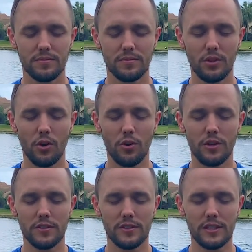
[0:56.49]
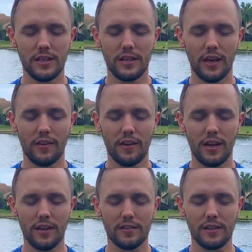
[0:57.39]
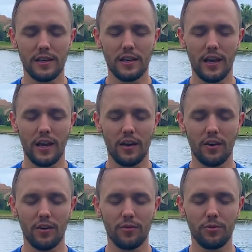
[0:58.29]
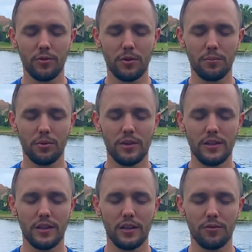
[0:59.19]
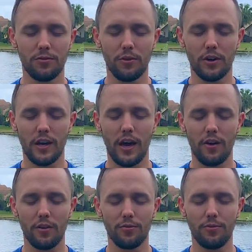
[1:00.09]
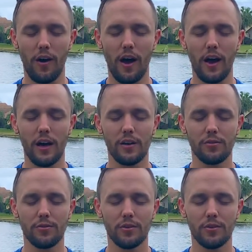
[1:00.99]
Noticing on the next inhale, if you can breathe in for a count of 5.